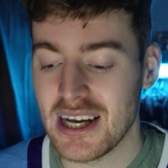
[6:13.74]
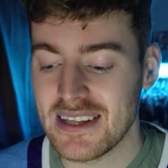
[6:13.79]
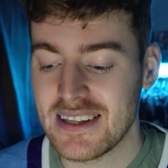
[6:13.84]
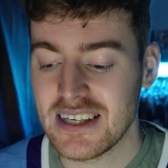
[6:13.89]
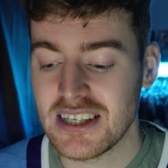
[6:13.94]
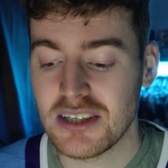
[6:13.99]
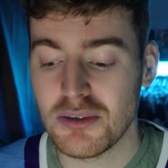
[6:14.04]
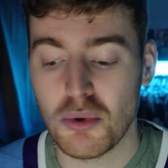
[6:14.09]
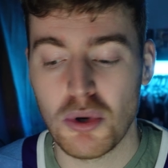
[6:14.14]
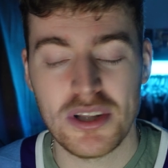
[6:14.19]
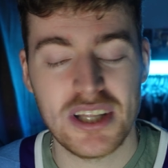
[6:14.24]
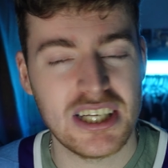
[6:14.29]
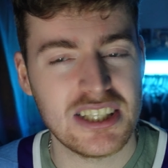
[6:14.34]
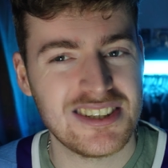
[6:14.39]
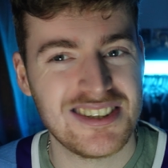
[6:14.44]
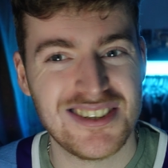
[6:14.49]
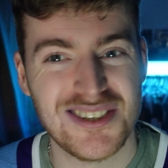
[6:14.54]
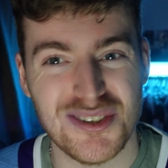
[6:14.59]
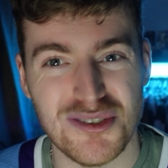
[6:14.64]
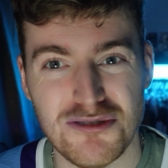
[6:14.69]
think one that's
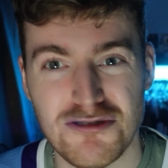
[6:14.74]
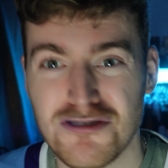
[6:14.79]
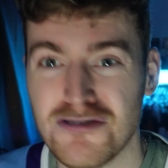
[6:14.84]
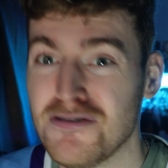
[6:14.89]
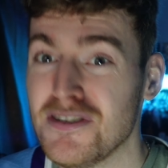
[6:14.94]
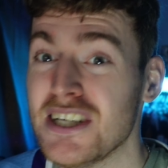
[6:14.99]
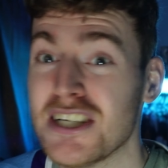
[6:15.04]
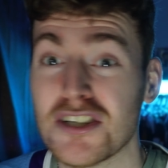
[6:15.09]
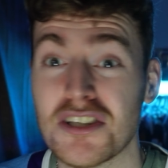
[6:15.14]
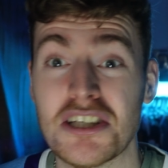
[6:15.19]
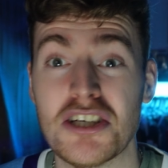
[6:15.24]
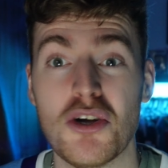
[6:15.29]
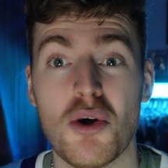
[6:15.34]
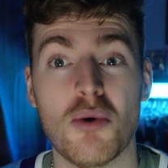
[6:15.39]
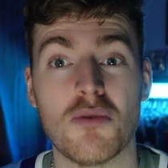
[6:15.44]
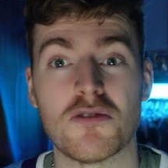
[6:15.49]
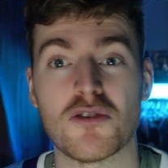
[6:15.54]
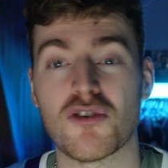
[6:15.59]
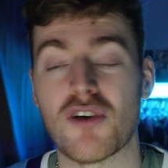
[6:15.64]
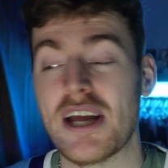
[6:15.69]
severely
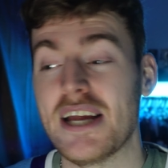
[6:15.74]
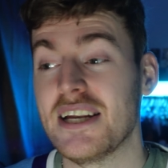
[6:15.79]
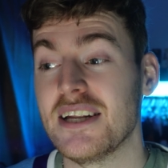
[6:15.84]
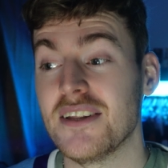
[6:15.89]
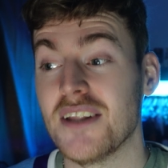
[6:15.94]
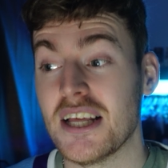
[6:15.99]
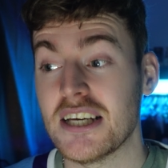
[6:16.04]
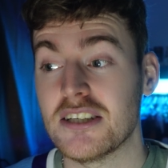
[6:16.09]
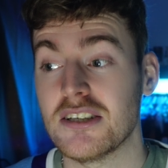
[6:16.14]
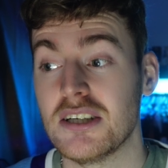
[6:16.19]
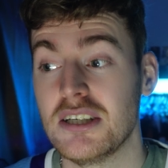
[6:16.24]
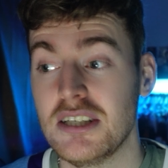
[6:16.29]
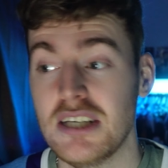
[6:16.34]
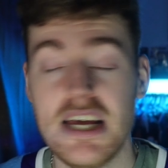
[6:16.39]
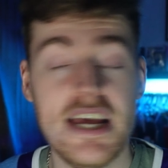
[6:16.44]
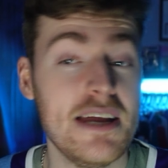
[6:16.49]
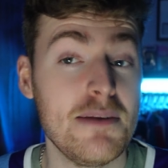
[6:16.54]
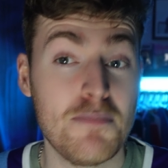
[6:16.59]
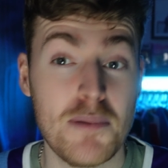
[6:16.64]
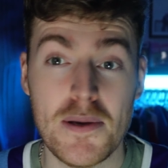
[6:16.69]
overrated, like
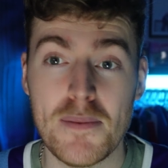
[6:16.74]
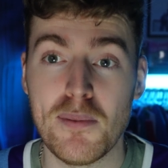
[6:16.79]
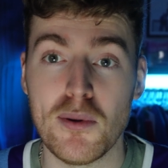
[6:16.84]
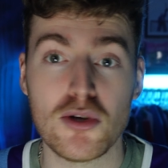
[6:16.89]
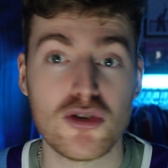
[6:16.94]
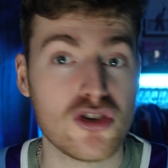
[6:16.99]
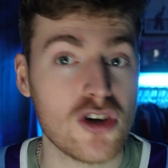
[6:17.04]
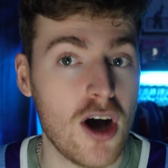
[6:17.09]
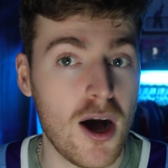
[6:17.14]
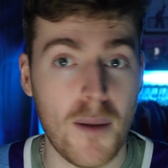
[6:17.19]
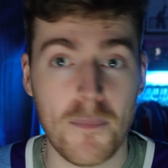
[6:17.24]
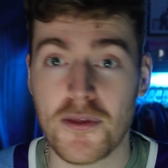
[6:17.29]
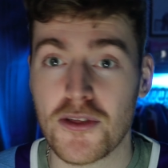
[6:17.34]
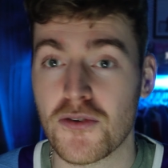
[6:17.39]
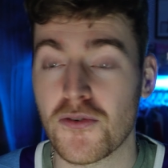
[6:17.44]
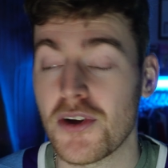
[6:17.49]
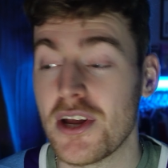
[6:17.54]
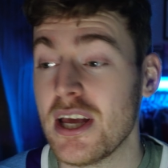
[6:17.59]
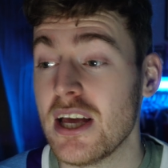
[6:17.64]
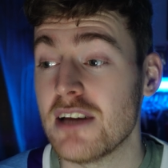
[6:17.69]
in people's top
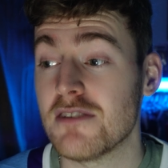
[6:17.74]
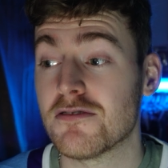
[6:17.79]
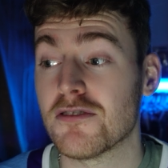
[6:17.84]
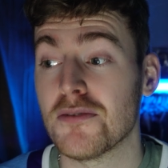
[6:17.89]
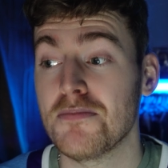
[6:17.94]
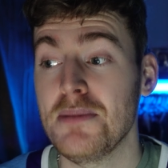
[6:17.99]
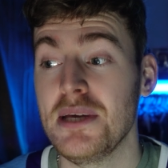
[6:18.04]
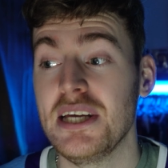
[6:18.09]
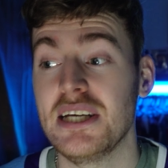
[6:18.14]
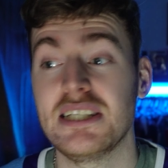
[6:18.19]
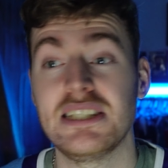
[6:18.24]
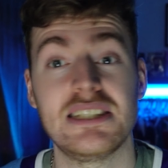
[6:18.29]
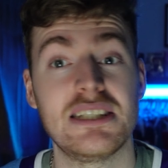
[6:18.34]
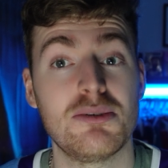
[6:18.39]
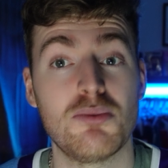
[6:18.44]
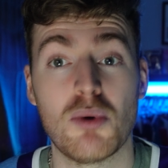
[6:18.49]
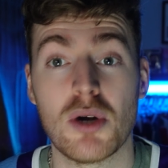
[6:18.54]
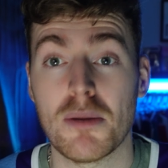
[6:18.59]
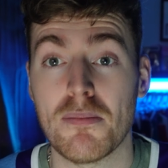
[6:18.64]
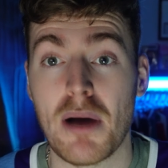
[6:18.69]
3, and for me is
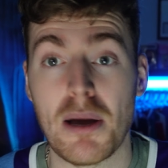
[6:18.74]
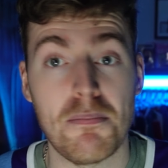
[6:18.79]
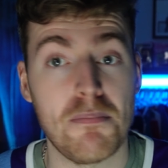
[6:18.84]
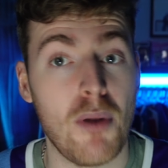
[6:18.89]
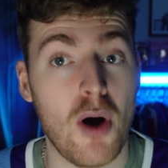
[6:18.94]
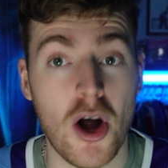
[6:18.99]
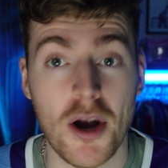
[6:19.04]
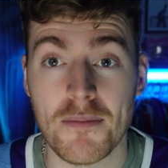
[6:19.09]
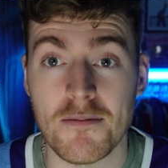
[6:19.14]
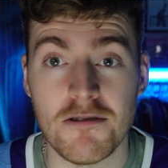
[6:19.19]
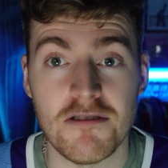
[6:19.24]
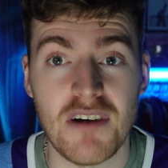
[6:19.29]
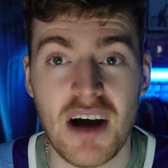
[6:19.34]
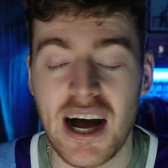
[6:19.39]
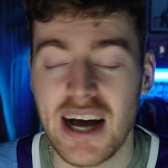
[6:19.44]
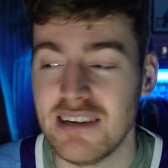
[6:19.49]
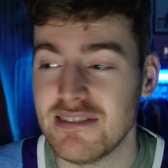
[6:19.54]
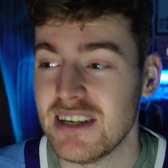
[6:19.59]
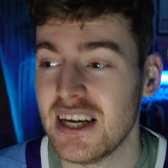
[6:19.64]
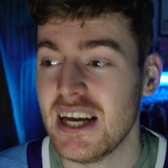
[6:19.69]
in one of my bottom
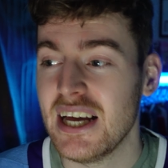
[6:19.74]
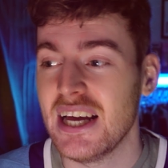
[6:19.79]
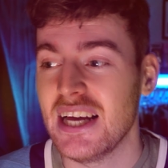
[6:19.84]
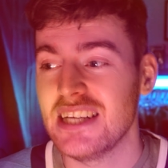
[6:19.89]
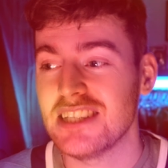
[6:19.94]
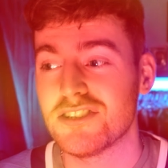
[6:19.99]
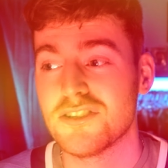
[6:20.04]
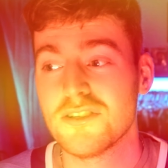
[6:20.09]
5, is